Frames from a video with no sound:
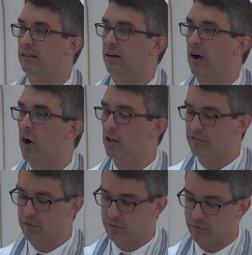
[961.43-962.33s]
all
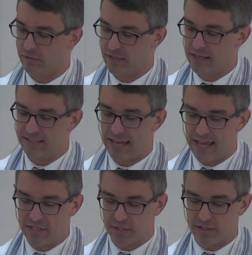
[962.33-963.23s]
of you, to
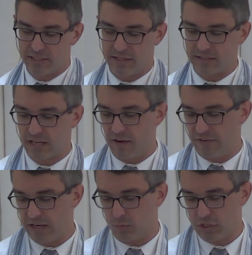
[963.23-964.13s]
enter into this
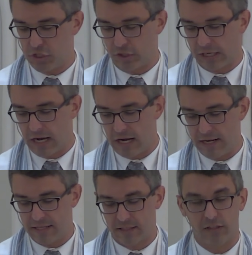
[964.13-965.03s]
covenant which your God
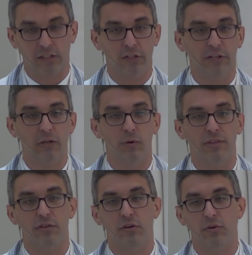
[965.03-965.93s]
is concluding
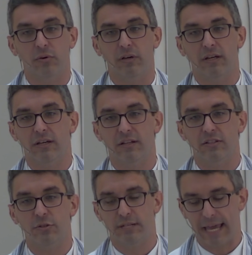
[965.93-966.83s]
with you
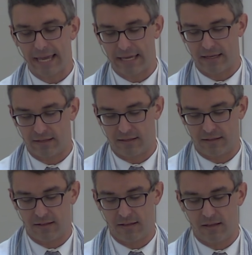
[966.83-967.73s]
today.
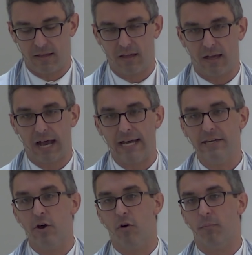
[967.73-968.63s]

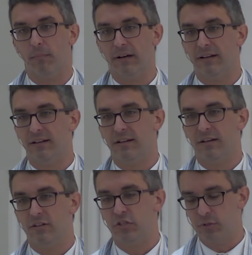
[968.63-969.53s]
Hayom.
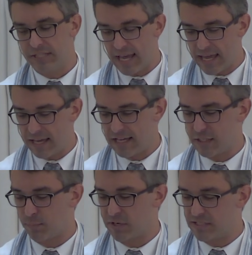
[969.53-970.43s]
Today
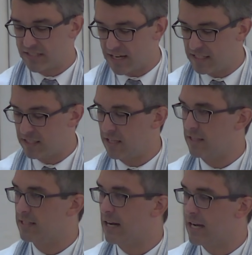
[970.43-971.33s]
is precisely
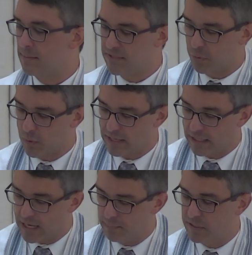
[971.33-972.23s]
the time to wake
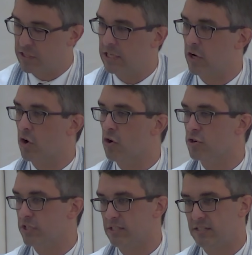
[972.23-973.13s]
up to the
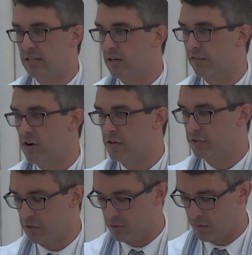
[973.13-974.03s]
urgency of our
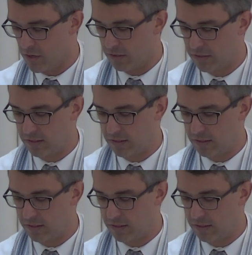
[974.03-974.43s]
soul work.